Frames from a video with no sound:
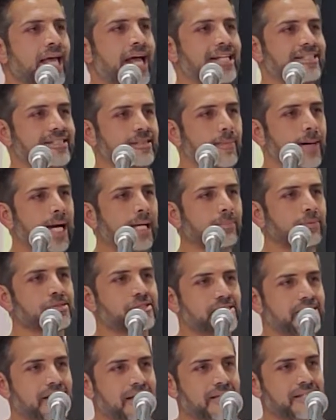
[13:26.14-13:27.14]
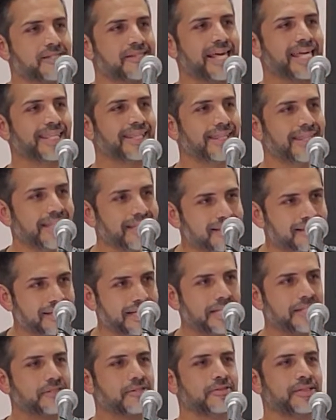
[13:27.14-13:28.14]
As the Bible says, they
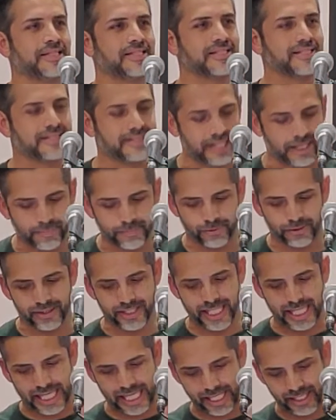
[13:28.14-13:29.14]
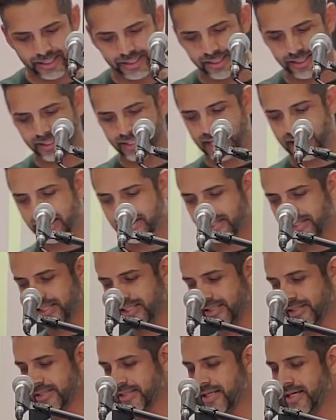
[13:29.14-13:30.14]
listened to the stubborn
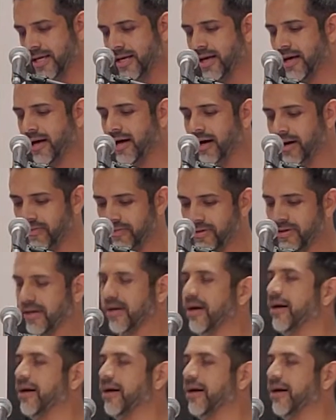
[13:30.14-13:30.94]
inclinations of their